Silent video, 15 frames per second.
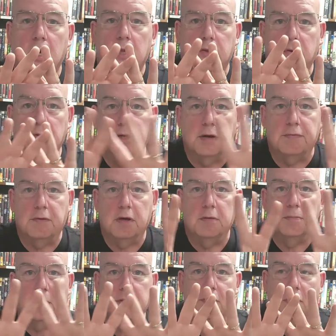they're different,
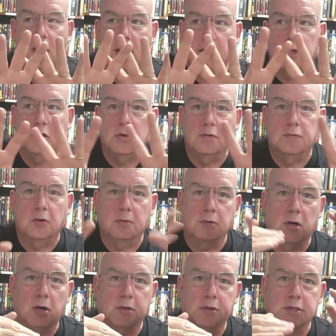but they're kind of uniform.
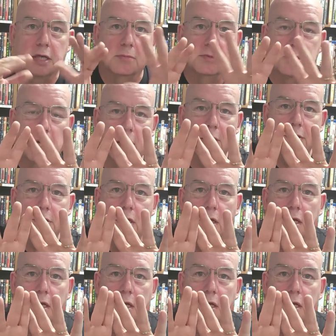They're all the same size.